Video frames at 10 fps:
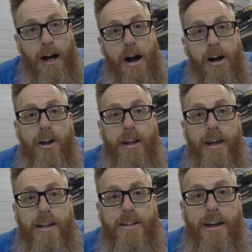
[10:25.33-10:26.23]
I'm going to
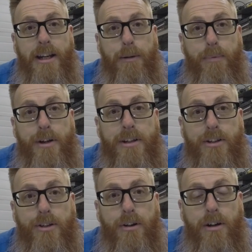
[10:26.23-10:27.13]
get a second opinion
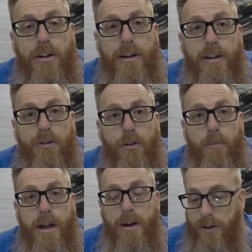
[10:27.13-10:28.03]
too. I'm going to get the old
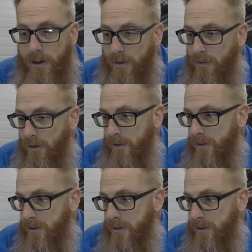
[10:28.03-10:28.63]
man out here, or